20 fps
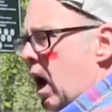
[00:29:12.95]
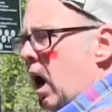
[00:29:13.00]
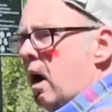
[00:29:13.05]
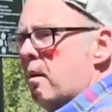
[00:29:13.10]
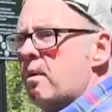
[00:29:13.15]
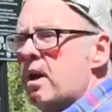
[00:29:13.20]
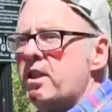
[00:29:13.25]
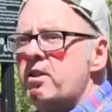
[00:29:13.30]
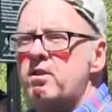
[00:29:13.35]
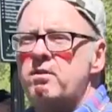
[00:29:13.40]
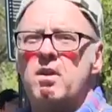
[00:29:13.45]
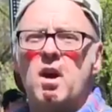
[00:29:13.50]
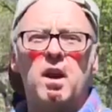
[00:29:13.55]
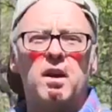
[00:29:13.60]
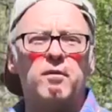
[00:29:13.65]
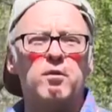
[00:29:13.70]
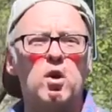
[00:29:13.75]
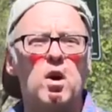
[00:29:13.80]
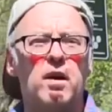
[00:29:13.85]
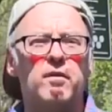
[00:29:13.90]
I bet none
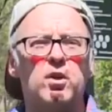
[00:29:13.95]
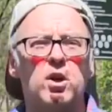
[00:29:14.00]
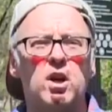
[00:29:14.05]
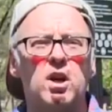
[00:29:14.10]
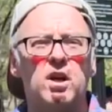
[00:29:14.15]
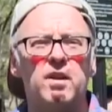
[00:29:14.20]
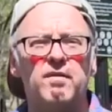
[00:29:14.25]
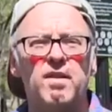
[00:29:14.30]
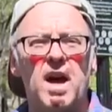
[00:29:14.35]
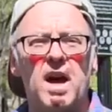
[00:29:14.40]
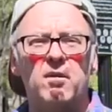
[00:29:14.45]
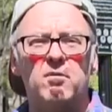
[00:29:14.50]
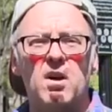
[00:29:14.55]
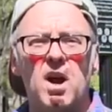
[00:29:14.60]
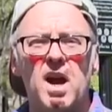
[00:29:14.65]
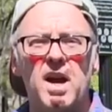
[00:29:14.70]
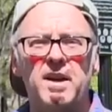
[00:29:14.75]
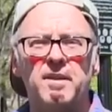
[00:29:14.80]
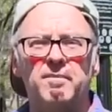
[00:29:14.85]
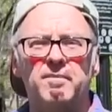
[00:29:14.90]
of you ever heard of that,
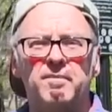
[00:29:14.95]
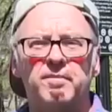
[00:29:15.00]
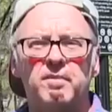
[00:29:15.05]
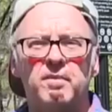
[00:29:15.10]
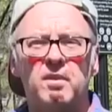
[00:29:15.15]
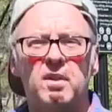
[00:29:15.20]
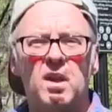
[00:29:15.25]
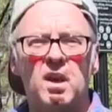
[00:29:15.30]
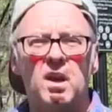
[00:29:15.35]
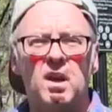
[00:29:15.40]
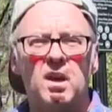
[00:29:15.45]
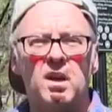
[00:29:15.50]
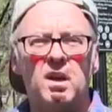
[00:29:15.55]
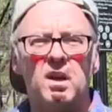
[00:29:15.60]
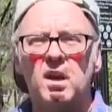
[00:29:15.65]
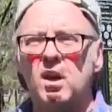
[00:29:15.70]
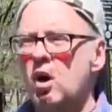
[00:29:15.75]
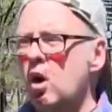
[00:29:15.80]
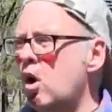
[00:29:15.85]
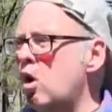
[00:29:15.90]
right?
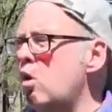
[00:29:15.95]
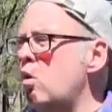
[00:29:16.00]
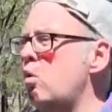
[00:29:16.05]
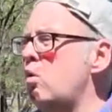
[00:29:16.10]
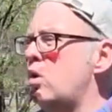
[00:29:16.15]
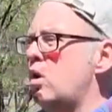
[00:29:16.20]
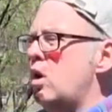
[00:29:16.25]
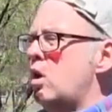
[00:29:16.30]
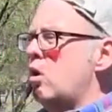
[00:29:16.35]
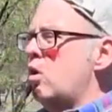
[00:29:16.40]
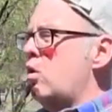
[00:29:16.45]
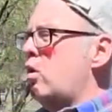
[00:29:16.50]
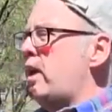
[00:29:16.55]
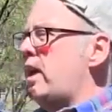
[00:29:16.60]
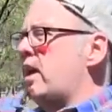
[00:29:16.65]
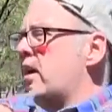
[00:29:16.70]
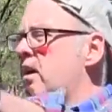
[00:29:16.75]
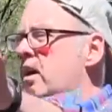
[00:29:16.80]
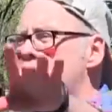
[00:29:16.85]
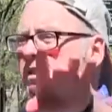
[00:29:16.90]
Who, who
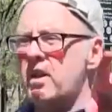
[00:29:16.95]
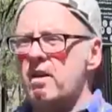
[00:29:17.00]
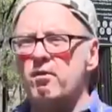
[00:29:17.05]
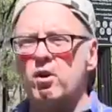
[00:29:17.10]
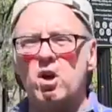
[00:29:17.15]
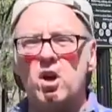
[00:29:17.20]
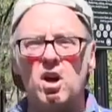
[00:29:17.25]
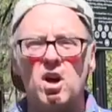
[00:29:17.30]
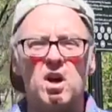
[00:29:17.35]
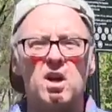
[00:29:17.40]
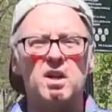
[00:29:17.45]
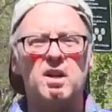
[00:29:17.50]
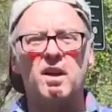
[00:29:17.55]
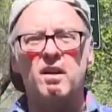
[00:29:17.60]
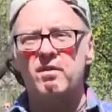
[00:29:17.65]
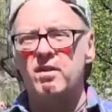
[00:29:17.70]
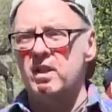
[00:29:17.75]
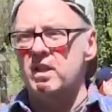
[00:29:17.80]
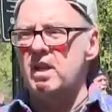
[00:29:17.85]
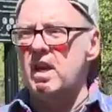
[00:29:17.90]
here has ever heard
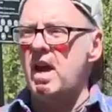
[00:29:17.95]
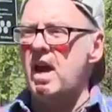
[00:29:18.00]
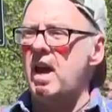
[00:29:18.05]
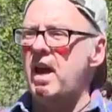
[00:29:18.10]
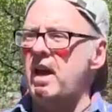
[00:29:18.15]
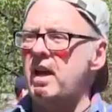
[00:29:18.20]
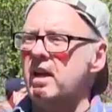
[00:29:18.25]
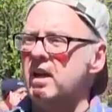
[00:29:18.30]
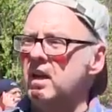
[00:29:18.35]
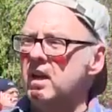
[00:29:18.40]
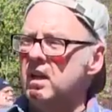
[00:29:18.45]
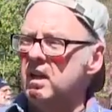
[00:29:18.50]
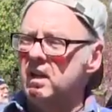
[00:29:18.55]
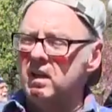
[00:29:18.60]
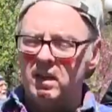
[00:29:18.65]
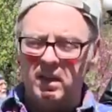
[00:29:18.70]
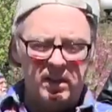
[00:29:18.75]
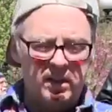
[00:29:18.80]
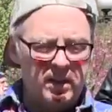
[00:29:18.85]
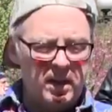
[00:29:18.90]
of the day
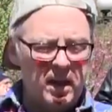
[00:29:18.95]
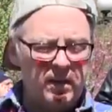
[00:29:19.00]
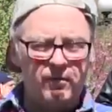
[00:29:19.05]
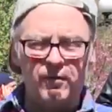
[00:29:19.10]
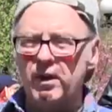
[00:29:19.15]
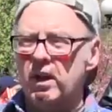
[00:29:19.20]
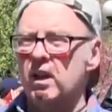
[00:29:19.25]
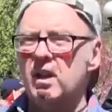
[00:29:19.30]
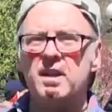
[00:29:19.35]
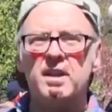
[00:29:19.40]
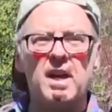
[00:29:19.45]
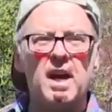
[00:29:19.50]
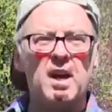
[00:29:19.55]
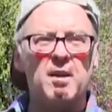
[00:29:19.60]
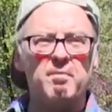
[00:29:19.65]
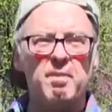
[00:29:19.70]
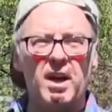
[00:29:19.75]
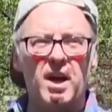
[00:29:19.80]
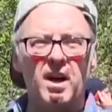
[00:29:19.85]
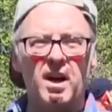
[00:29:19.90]
that Phil and
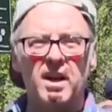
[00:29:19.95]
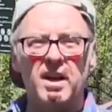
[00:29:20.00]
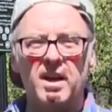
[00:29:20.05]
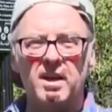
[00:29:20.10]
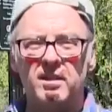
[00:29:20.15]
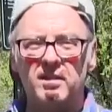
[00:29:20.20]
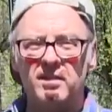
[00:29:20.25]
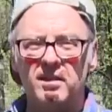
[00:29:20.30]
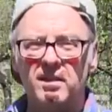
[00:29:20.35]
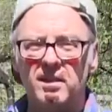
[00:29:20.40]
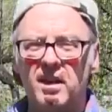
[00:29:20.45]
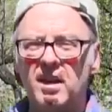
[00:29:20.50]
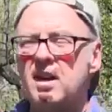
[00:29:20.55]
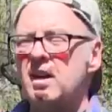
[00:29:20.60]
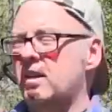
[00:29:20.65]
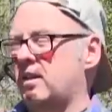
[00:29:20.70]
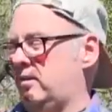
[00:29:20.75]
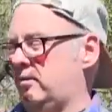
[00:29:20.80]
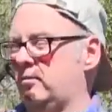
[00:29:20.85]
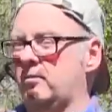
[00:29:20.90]
Dan Berrigan,
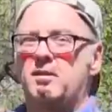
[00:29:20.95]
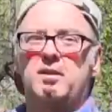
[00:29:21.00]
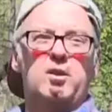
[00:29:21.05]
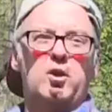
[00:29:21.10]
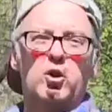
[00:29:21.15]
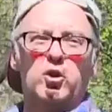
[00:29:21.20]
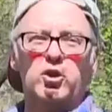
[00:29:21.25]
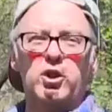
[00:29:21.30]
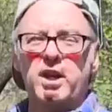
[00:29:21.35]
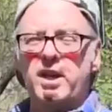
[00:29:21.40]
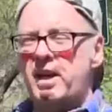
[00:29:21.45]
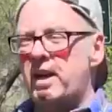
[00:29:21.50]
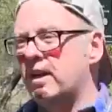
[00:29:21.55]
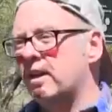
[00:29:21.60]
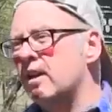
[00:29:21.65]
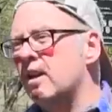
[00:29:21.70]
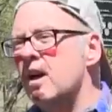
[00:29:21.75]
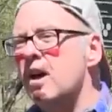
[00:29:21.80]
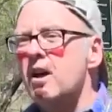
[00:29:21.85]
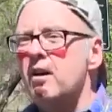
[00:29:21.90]
you're cheating,
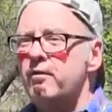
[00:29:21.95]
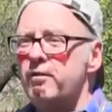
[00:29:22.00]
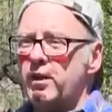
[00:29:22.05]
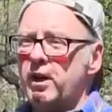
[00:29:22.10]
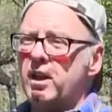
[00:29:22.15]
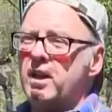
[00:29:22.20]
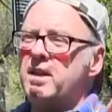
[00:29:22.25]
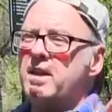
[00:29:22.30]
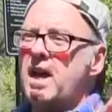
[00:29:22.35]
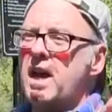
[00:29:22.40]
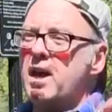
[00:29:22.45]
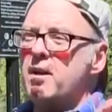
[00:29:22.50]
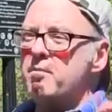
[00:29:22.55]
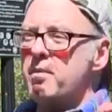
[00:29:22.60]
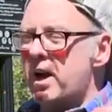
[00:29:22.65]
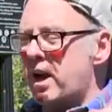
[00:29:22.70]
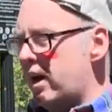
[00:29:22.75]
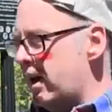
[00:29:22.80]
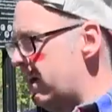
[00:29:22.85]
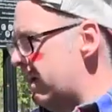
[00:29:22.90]
Phil and Dan
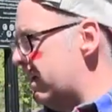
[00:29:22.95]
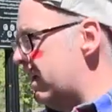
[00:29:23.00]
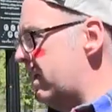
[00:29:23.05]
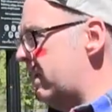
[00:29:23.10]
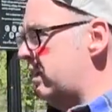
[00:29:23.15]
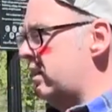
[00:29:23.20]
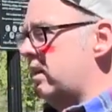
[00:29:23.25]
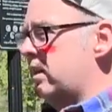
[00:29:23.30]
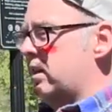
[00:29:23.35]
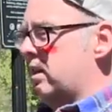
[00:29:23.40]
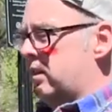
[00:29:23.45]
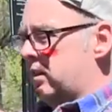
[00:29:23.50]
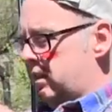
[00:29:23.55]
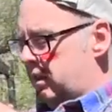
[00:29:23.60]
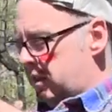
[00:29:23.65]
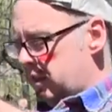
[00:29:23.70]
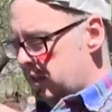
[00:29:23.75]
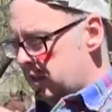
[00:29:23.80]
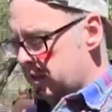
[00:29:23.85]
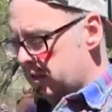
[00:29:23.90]
Berrigan,
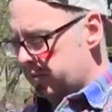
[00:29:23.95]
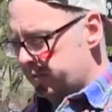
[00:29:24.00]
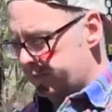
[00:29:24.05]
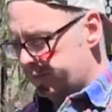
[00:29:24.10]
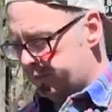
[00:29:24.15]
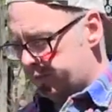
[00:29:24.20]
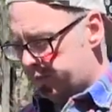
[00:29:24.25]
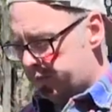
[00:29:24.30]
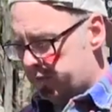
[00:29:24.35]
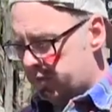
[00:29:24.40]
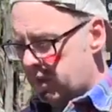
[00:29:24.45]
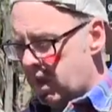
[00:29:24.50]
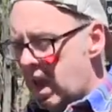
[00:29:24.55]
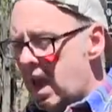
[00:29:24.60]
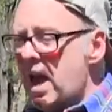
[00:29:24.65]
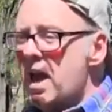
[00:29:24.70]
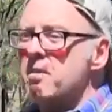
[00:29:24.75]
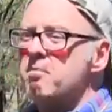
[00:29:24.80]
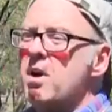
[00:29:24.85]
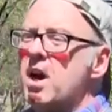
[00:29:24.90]

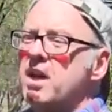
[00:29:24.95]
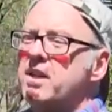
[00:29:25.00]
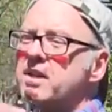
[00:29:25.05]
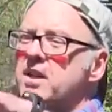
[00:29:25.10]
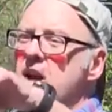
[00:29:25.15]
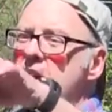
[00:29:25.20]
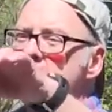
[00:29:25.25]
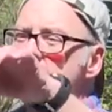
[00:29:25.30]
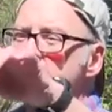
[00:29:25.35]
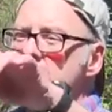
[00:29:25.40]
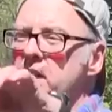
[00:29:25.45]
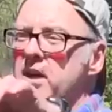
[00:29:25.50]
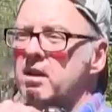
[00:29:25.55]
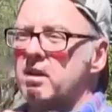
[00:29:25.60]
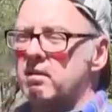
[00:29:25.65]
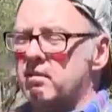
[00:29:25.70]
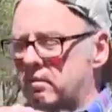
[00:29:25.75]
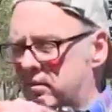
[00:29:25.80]
Anne Montgomery,